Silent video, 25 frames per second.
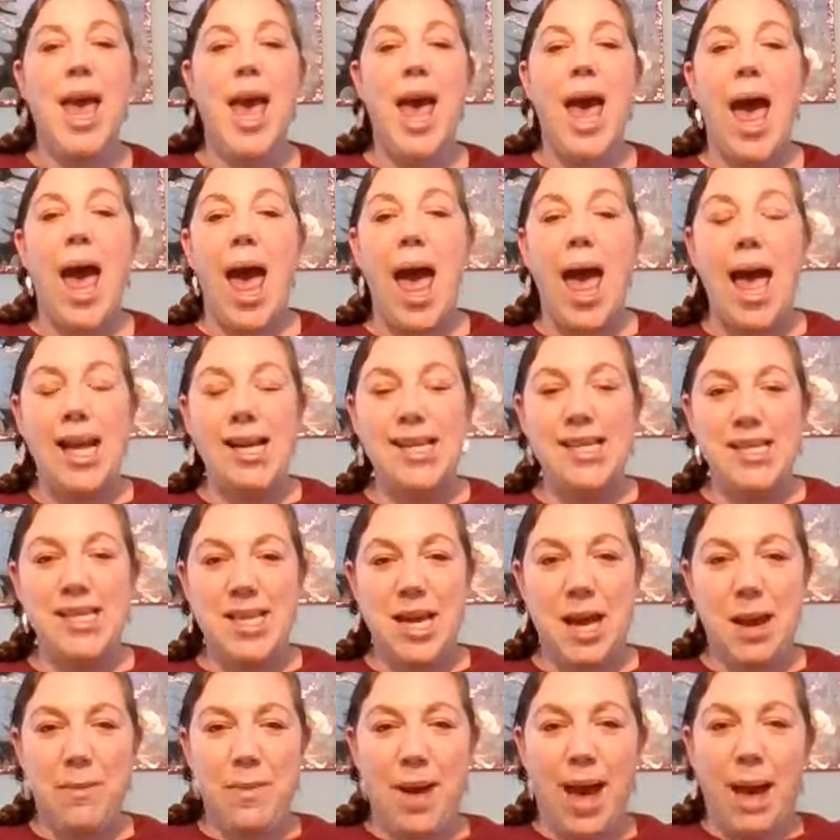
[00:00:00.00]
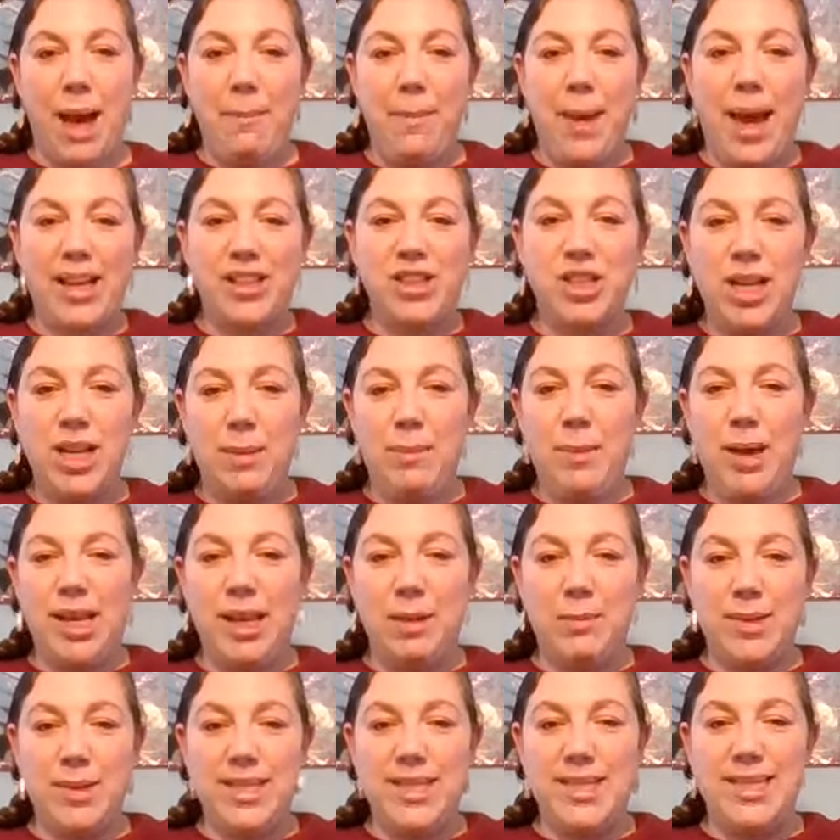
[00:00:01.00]
And I actually made
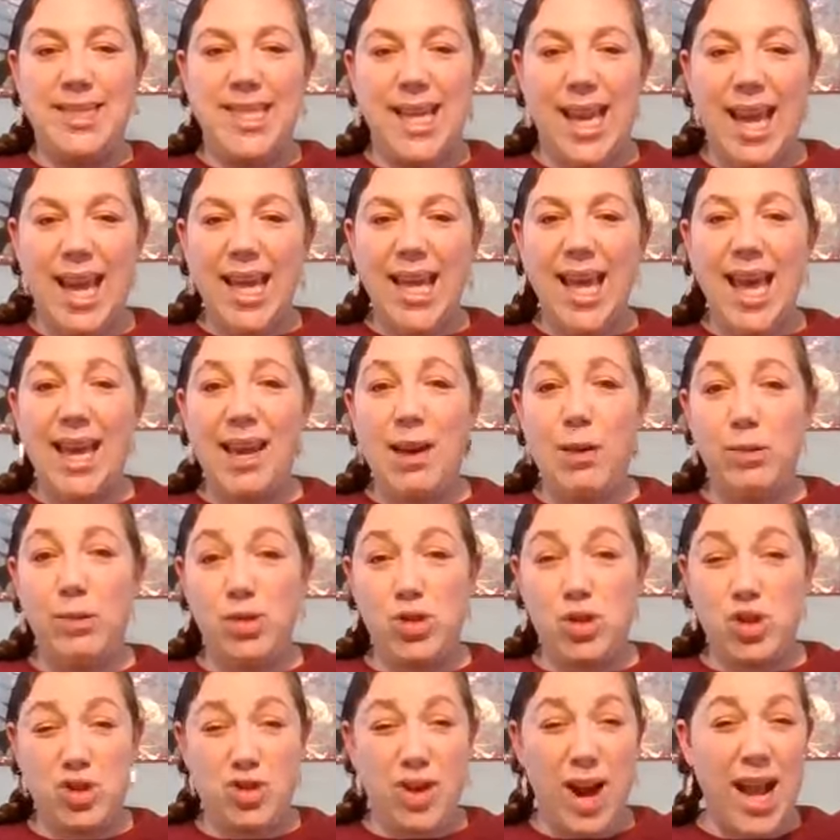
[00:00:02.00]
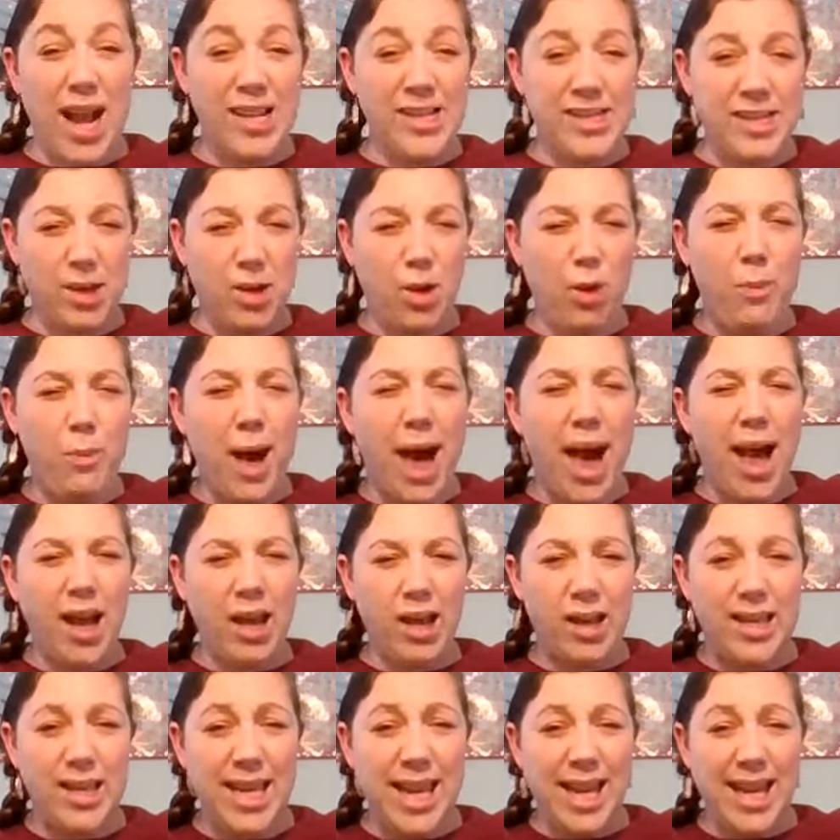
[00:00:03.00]
a mistake and I tried to go back,
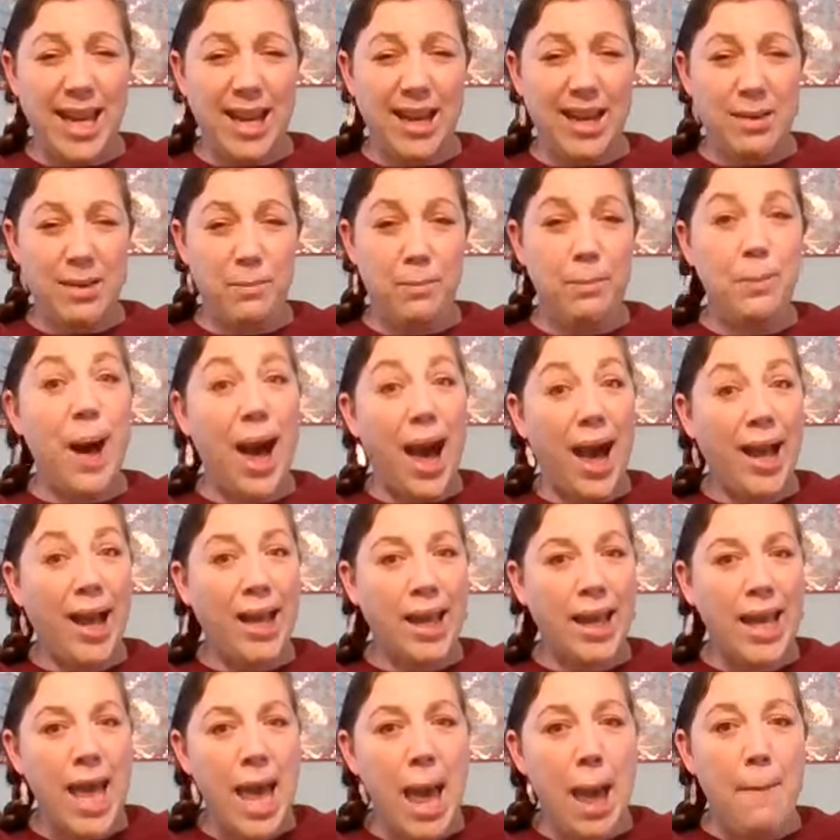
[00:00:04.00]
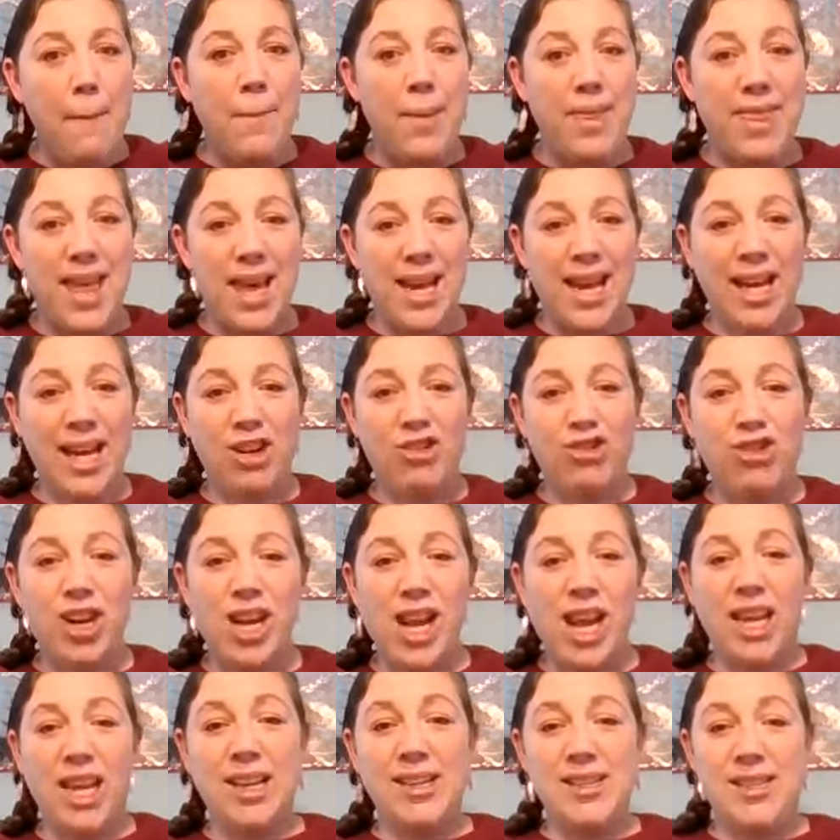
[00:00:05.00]
knit it back, but then I
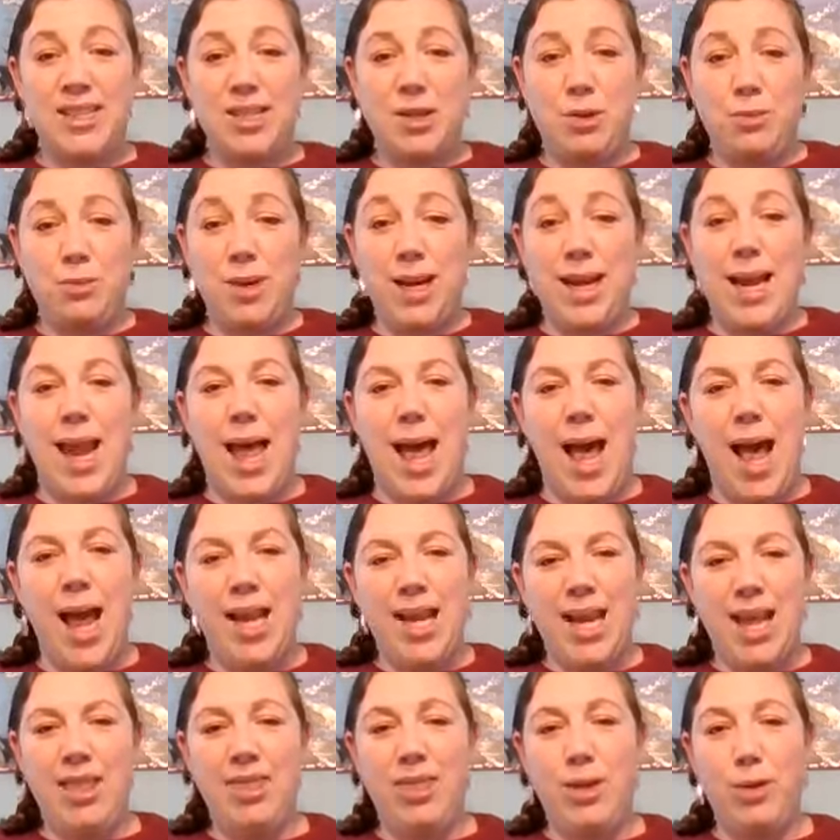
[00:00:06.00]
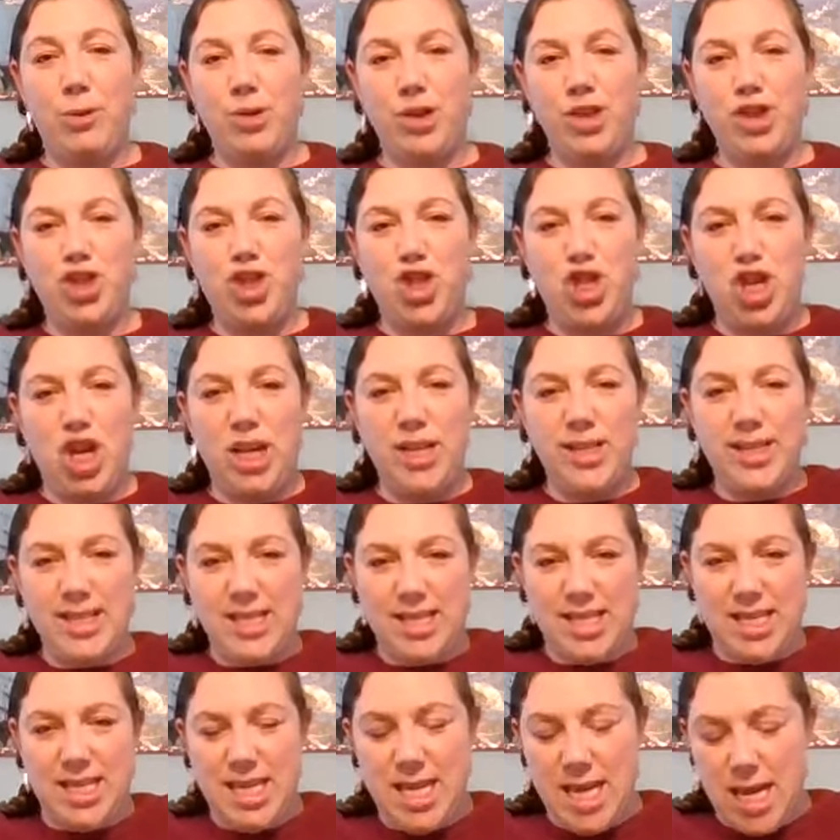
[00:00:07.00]
created some line and they were
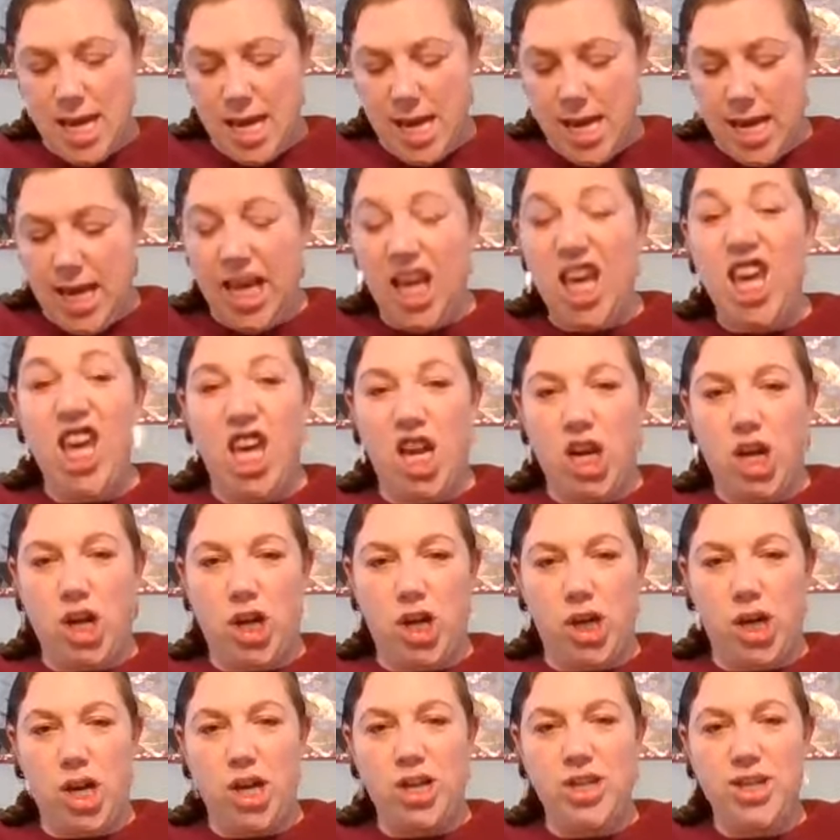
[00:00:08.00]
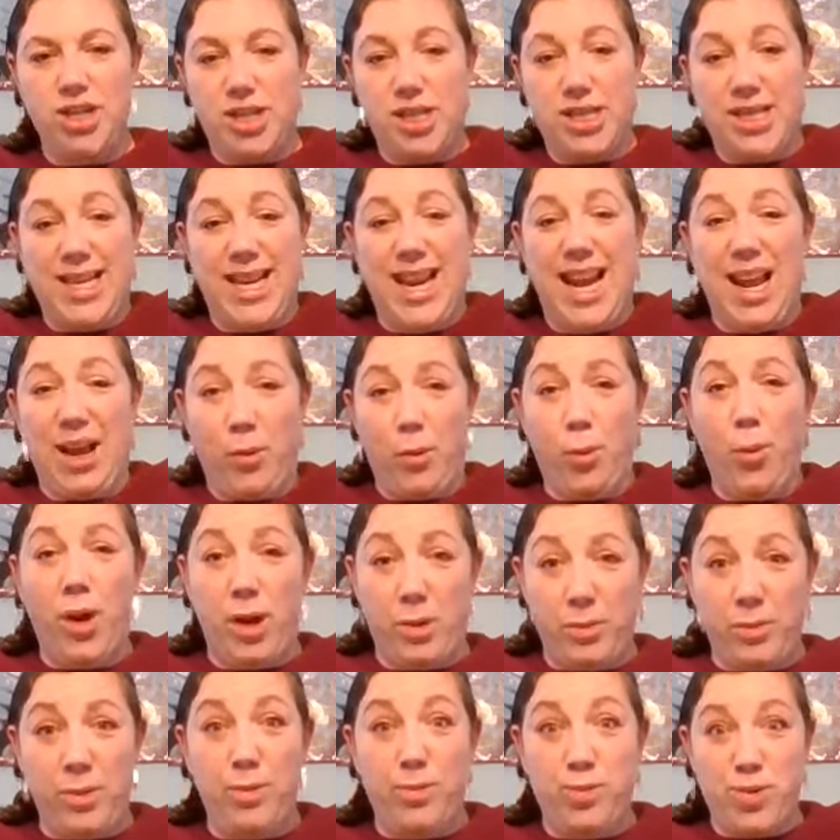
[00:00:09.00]
just here on like
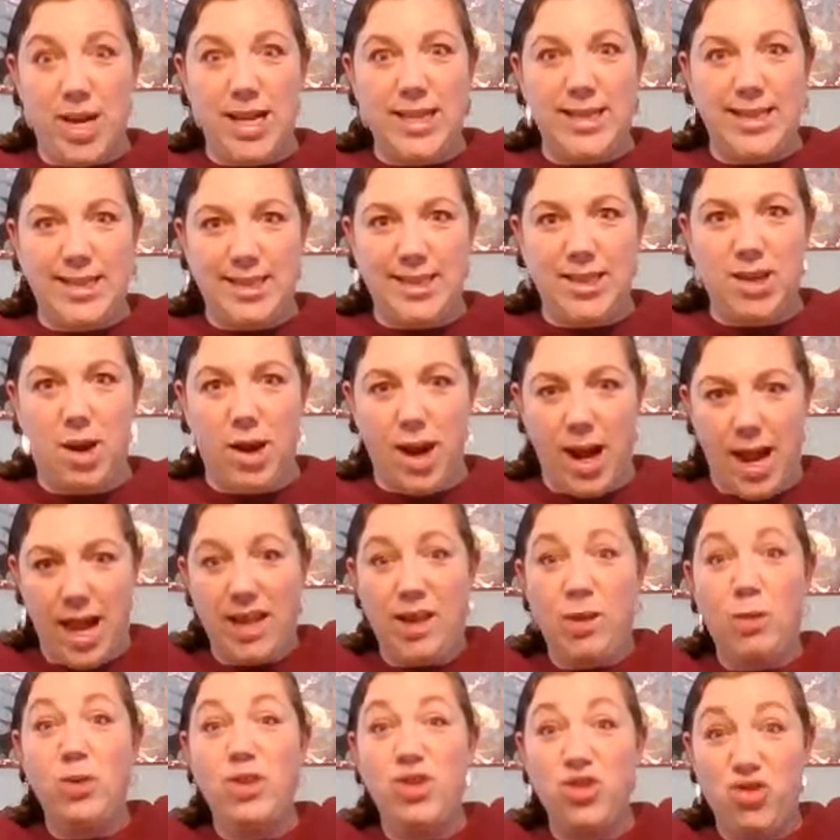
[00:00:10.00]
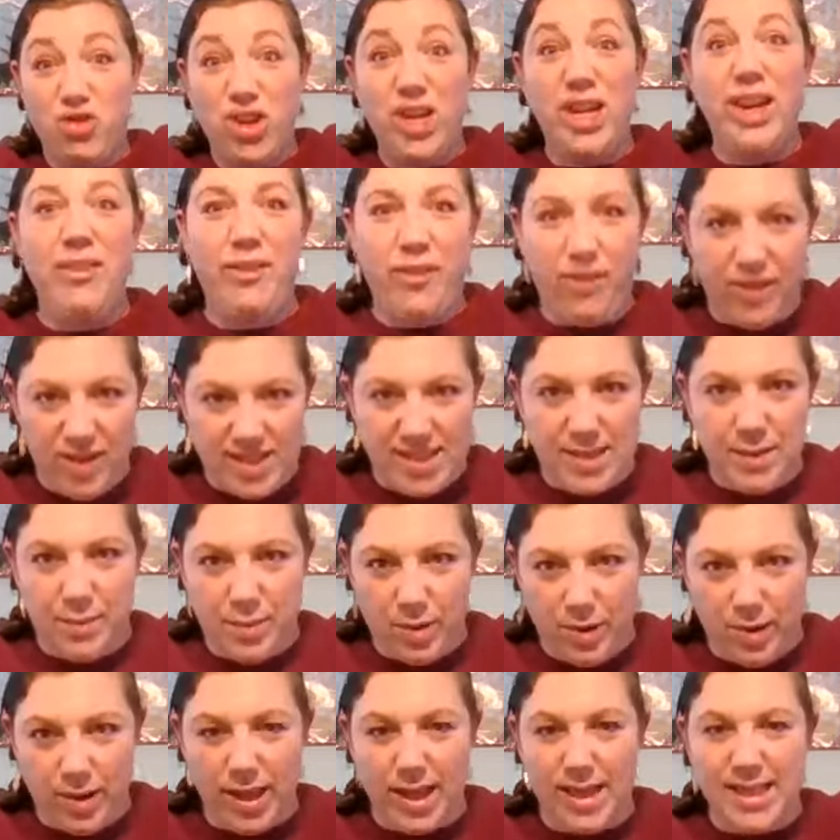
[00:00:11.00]
where my breasts are, and it was really visible.